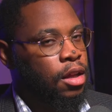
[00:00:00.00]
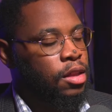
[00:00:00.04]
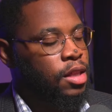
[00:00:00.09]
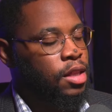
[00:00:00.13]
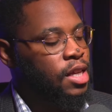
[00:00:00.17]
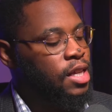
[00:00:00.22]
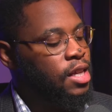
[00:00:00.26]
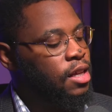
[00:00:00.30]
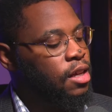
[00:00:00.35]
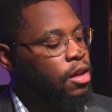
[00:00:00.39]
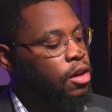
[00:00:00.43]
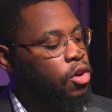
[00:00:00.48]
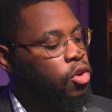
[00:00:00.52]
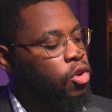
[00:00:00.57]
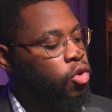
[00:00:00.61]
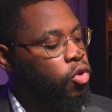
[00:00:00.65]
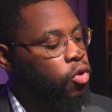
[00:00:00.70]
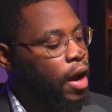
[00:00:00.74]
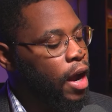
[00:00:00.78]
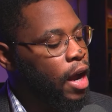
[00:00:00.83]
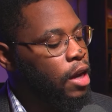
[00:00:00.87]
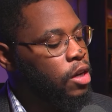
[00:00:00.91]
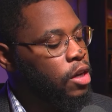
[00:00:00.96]
The
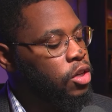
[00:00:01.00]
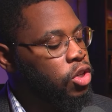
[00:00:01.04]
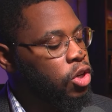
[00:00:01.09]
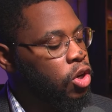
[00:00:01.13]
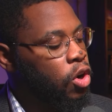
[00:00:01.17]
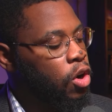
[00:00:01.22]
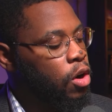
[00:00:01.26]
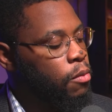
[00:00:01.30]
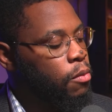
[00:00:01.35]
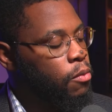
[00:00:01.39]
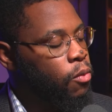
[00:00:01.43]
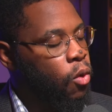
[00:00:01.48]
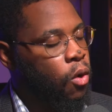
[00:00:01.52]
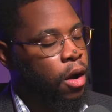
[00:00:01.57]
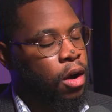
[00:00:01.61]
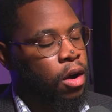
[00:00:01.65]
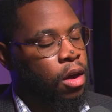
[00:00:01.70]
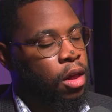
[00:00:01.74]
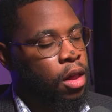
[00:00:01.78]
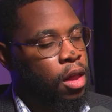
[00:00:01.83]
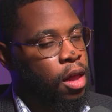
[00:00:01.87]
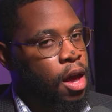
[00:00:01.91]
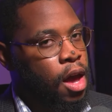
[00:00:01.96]
great
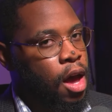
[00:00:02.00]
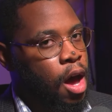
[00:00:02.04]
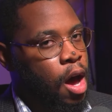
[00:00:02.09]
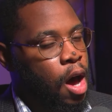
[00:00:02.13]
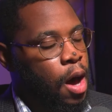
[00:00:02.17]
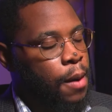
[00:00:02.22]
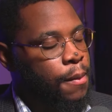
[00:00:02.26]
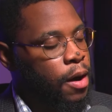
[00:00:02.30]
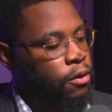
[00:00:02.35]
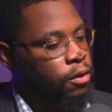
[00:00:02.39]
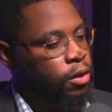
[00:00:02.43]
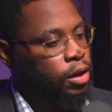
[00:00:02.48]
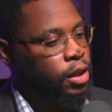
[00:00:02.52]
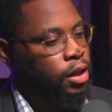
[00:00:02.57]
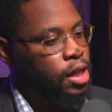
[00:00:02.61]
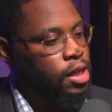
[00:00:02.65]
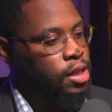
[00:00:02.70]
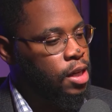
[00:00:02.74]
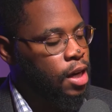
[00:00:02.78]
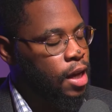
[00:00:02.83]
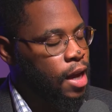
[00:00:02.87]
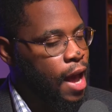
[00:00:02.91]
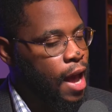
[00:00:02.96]
turmoil about
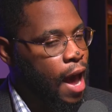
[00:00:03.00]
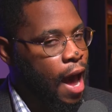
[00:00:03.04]
releasing a